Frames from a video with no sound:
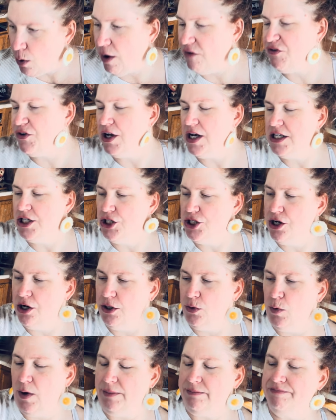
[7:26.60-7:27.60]
I forgot to show
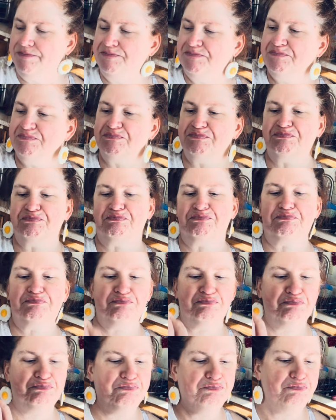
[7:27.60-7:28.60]
you one.
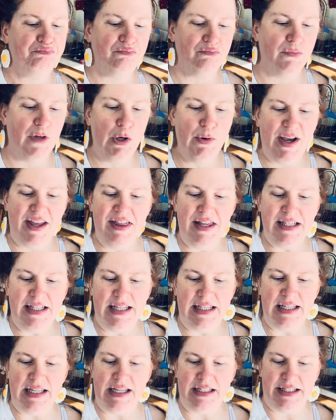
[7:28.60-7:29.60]
Okay, this
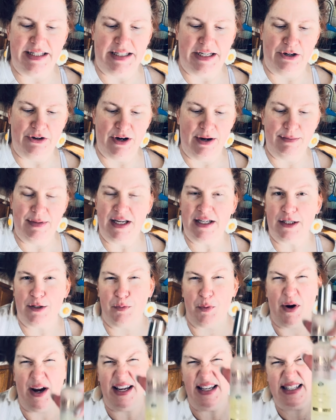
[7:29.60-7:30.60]
is a serum, a
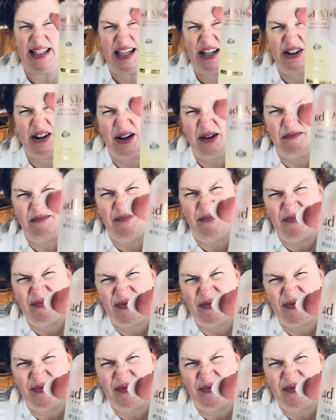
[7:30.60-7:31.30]
spray serum.